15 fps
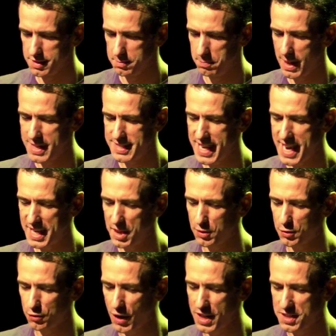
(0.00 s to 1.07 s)
My dad
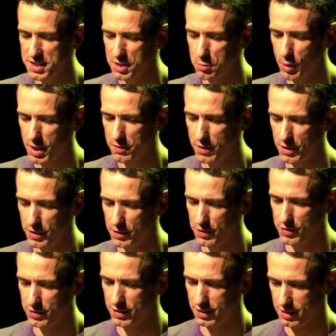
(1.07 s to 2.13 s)
has friended one of
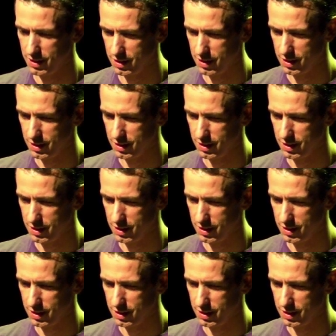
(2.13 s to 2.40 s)
his